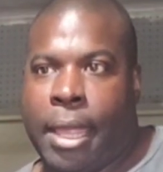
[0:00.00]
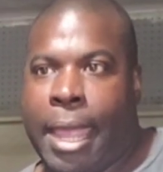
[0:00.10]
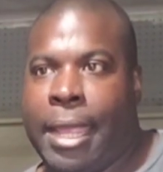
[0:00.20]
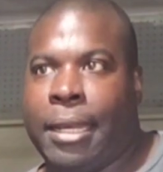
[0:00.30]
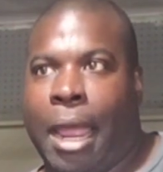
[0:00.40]

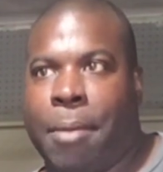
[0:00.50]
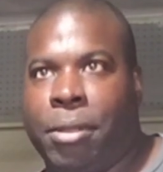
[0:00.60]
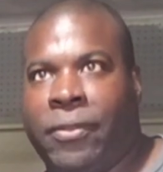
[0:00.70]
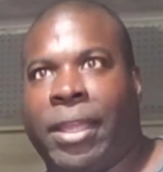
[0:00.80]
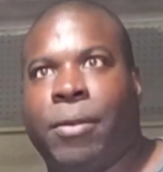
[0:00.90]
and I
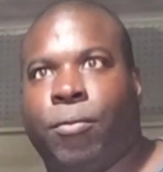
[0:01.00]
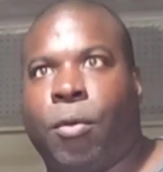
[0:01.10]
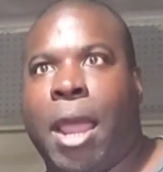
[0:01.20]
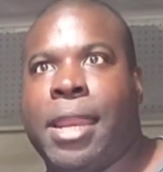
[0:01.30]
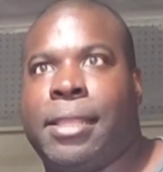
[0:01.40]
believe I can
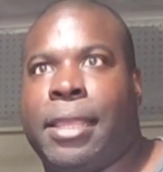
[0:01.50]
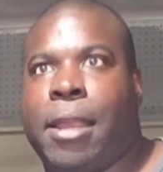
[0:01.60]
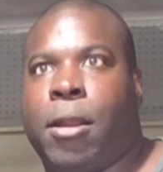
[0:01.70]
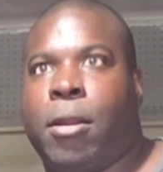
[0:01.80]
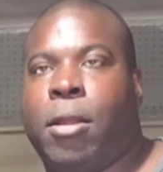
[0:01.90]
ride it
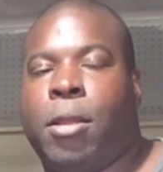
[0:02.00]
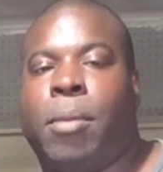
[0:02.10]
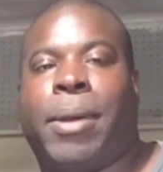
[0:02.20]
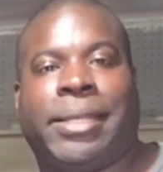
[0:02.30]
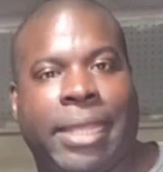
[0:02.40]
there
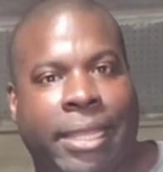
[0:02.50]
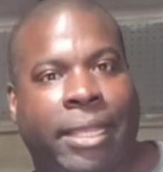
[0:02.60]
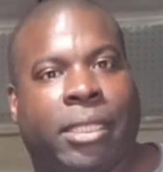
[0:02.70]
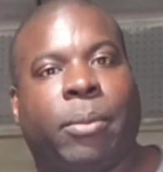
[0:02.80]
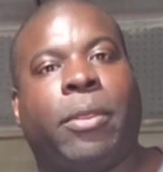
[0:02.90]
by
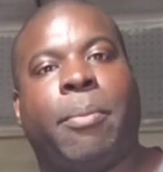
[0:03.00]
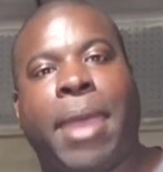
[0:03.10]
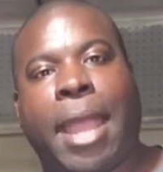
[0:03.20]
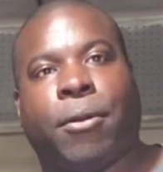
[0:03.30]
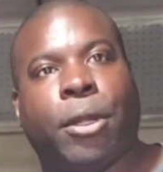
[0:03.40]
taking some of the
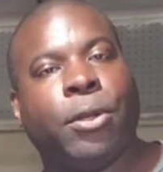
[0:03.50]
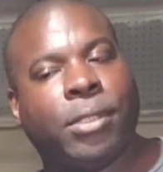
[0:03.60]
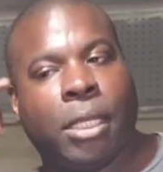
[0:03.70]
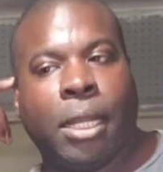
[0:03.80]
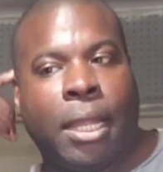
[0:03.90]
back roads.